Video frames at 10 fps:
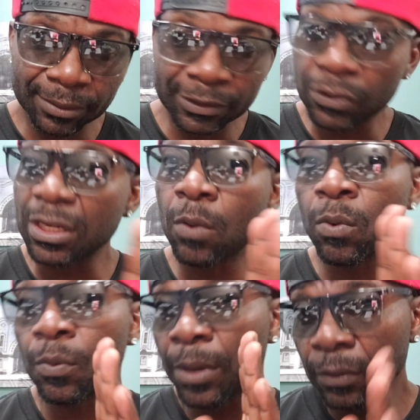Those are
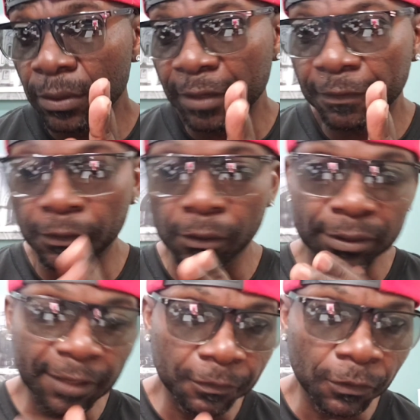what we are looking for.
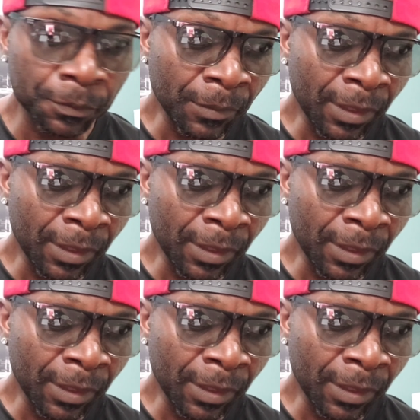Therefore,